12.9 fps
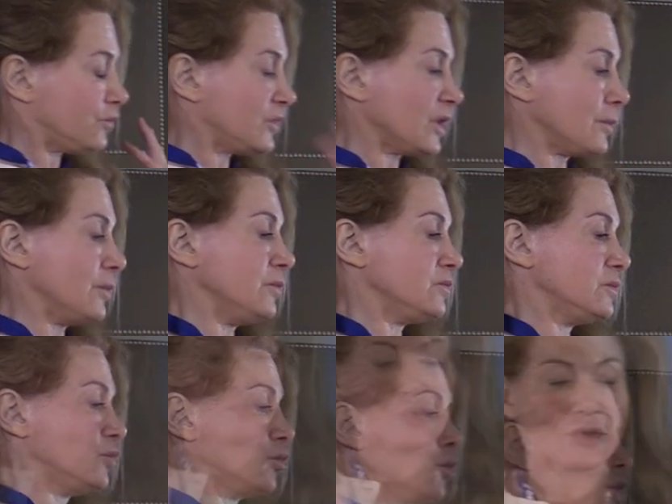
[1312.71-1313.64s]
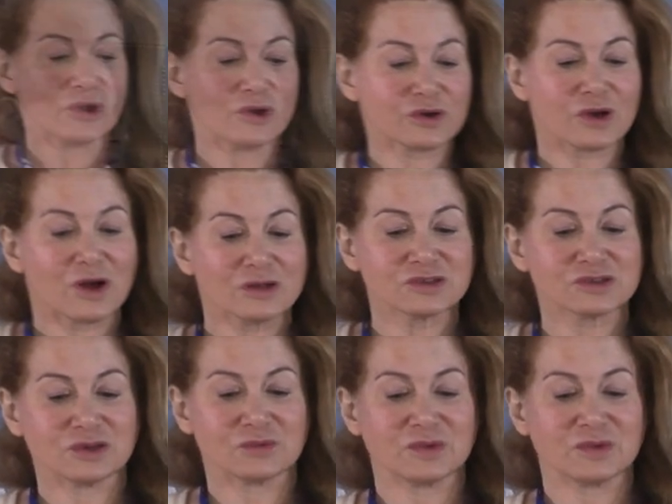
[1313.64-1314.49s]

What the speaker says: the warrior culture,